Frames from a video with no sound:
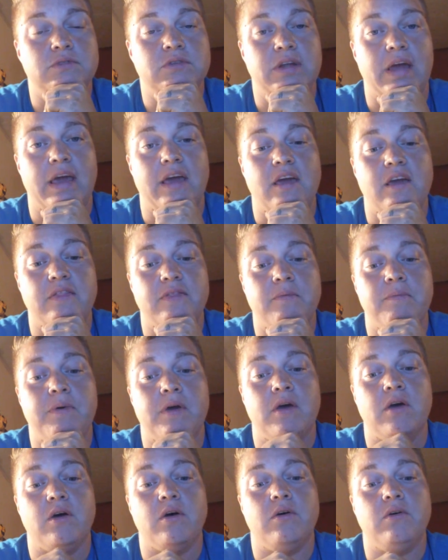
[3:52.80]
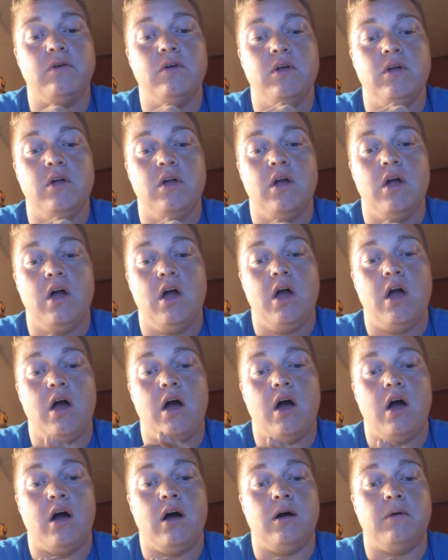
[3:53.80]
taking the pill,
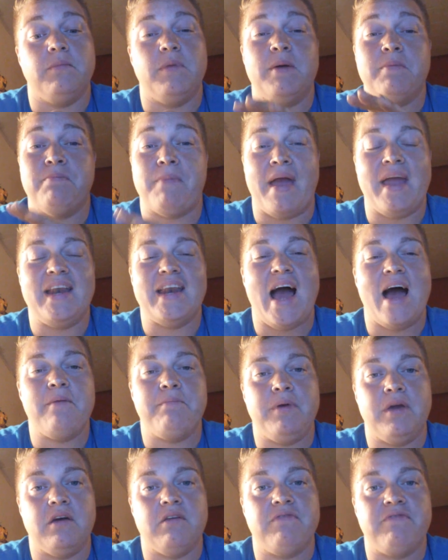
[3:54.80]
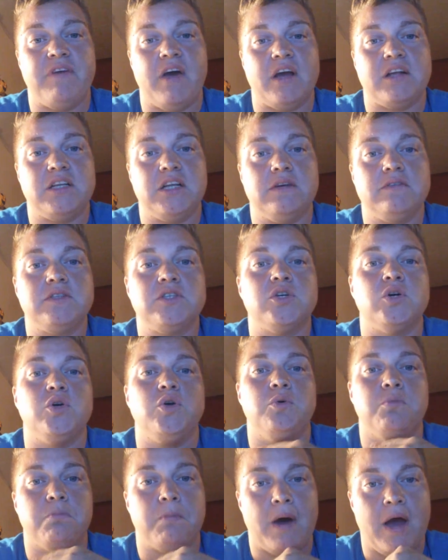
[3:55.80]
it may not be effective, so
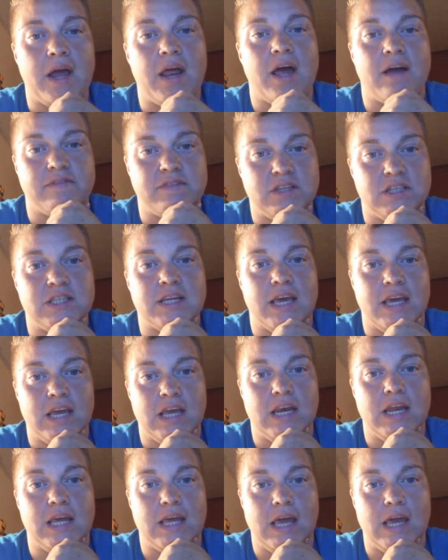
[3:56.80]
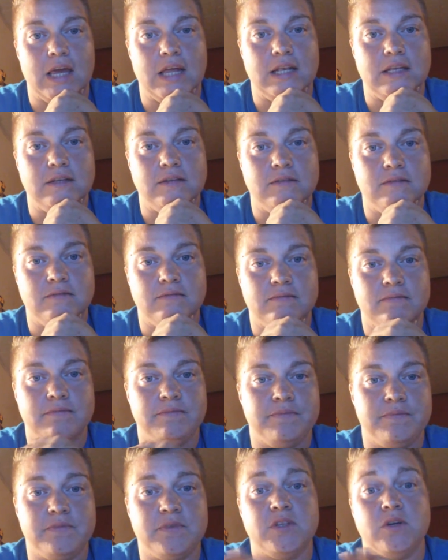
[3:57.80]
you might have to take it again.
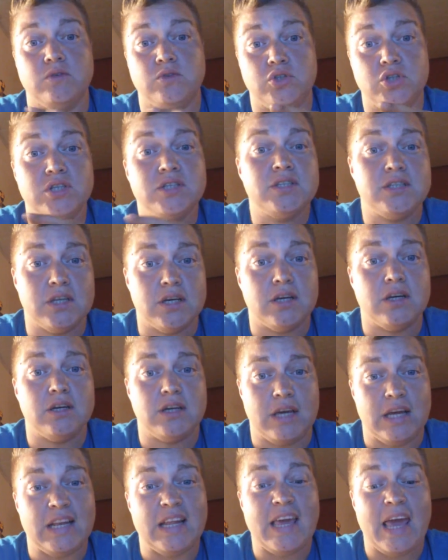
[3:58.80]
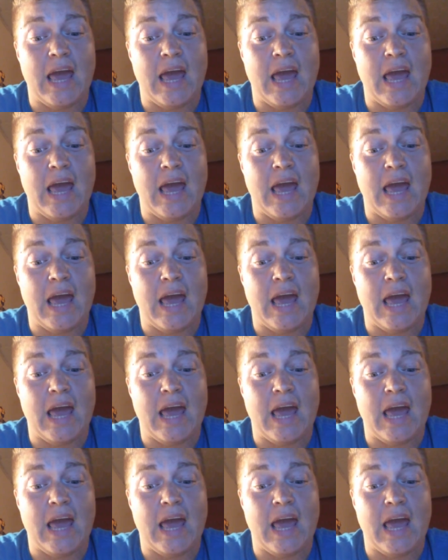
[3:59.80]
So just in